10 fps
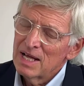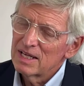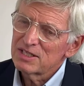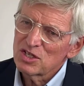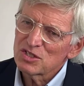
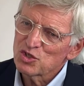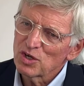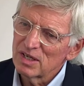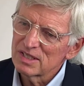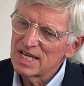Let's just
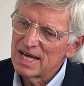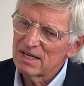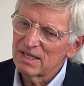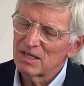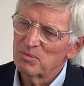drill down
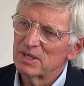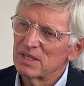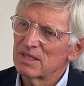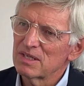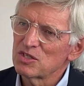a little bit
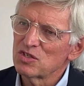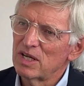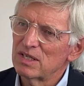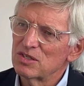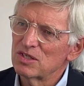into the
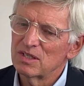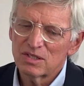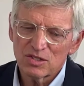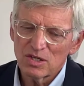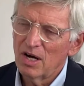strategy.
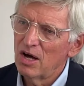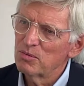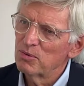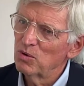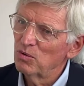It's
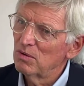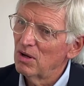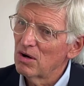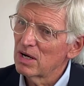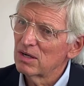global,
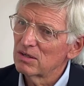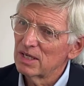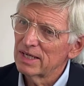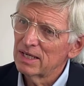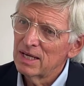long
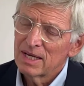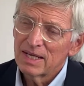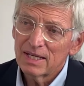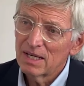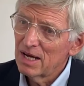only, yep,
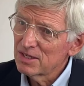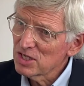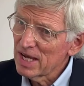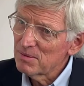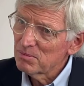in
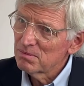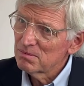large cap.